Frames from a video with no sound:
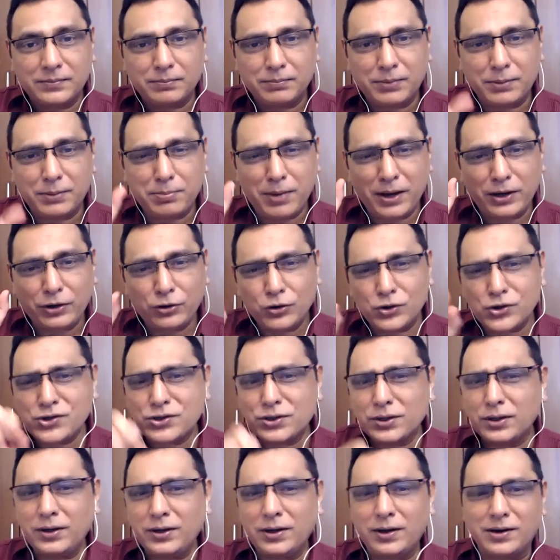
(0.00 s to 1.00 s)
But my
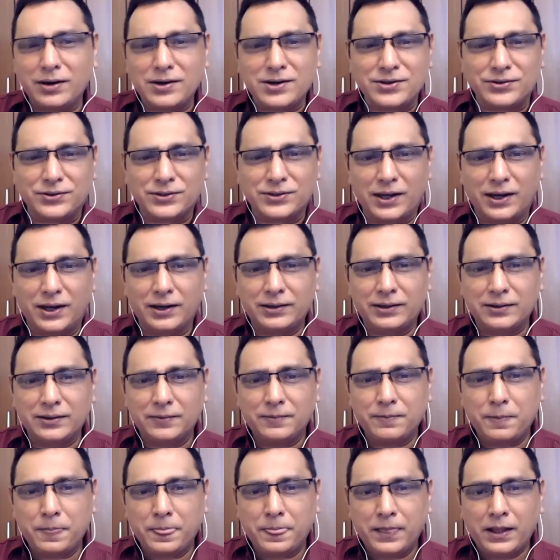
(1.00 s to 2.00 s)
question here is that
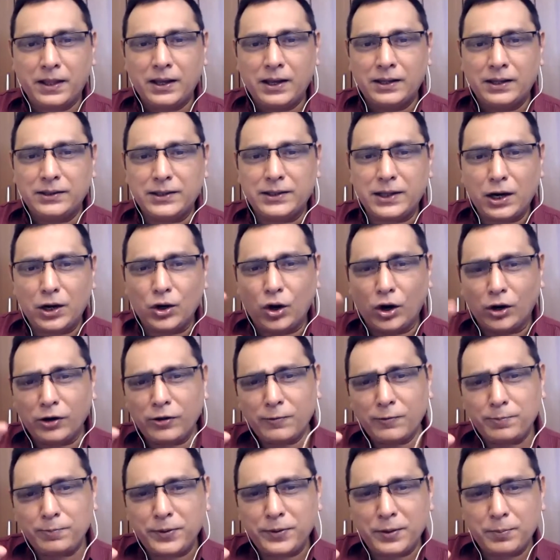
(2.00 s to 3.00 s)
there are a lot
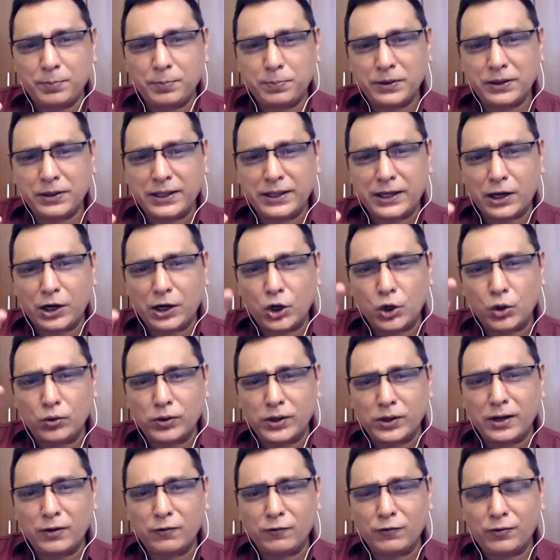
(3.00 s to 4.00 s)
of people, they are
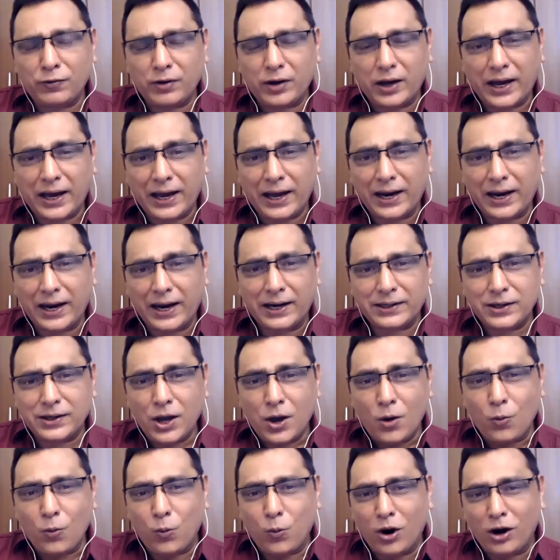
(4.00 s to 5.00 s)
looking at
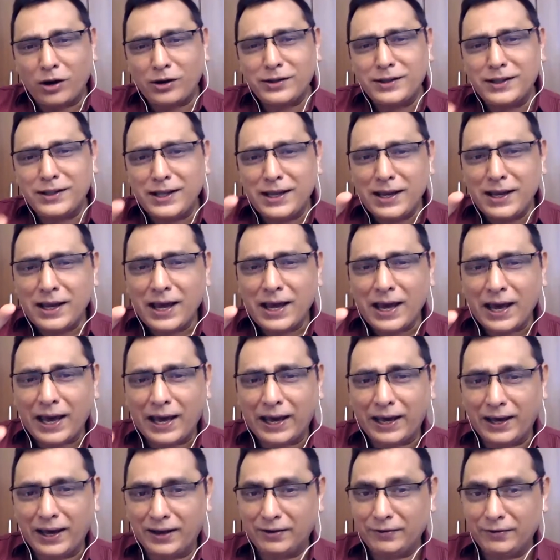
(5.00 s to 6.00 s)
what they
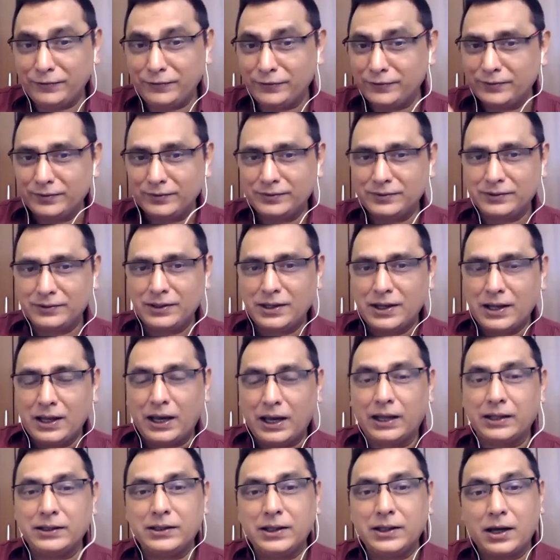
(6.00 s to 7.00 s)
have,
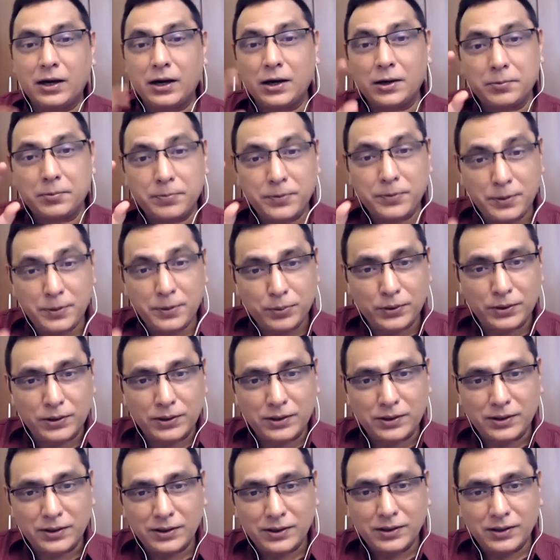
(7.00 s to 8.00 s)
and there are people,
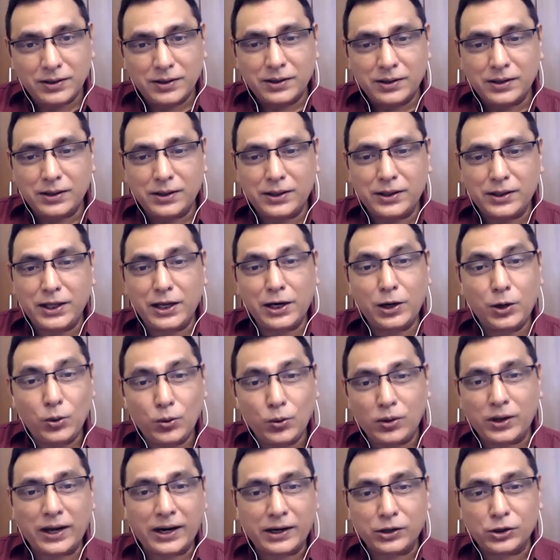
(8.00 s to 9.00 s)
they
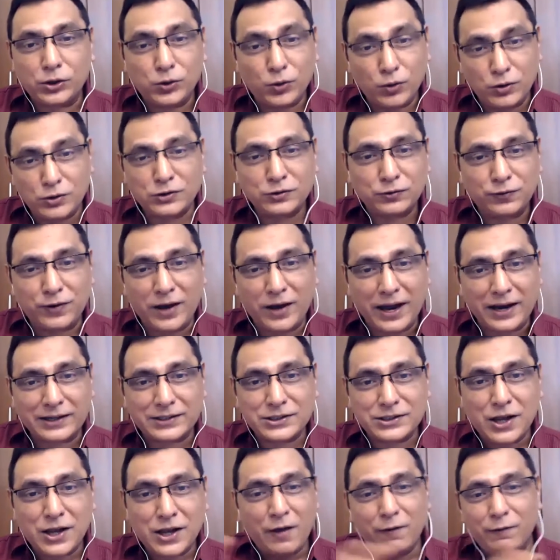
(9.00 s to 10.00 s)
look at those
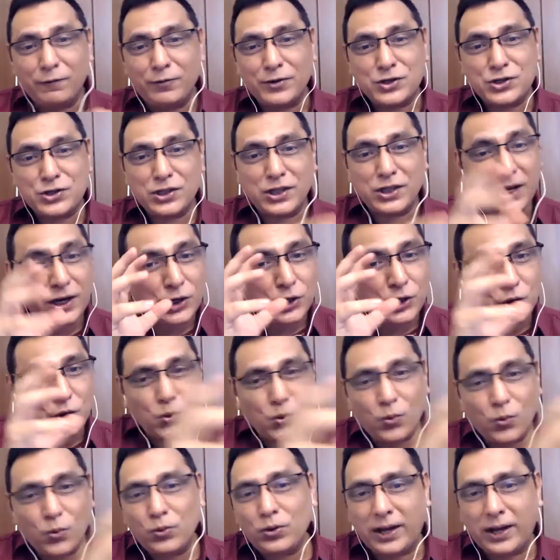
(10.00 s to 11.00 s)
facts which they
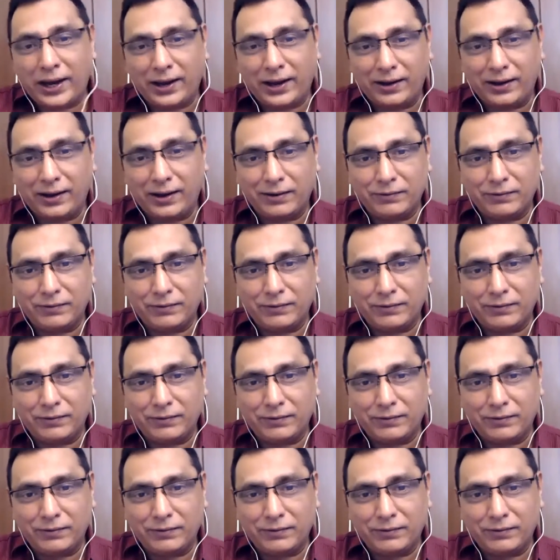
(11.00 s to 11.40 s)
don't have.